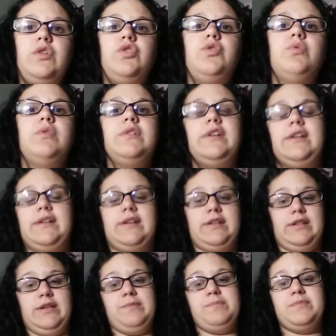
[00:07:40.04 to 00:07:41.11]
you will need
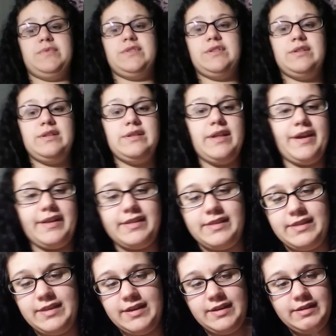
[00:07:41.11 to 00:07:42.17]
clips like
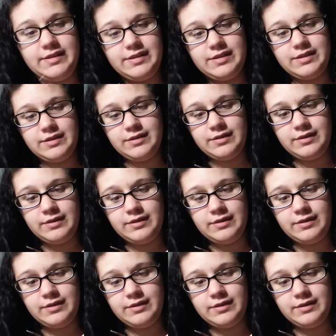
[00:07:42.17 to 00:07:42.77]
this.